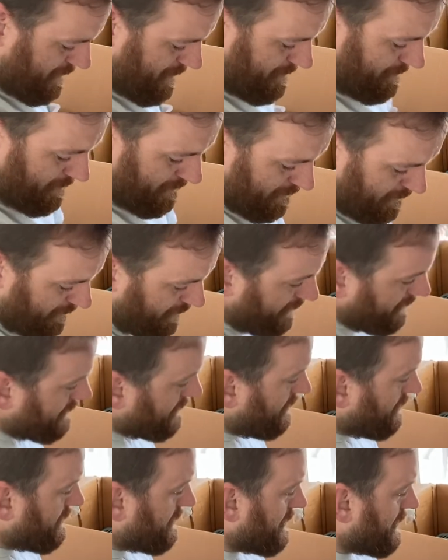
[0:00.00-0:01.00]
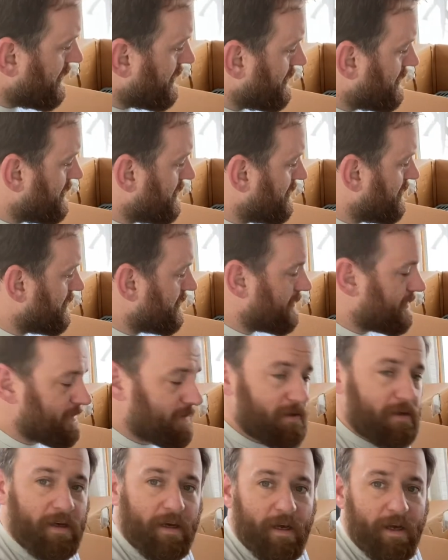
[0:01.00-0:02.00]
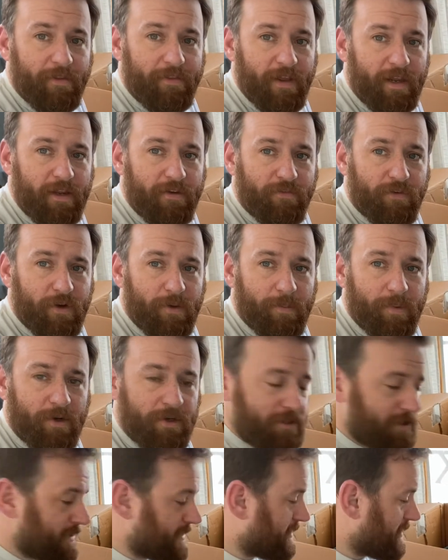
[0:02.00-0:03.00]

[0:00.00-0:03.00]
But it also says, thank you for your purchase,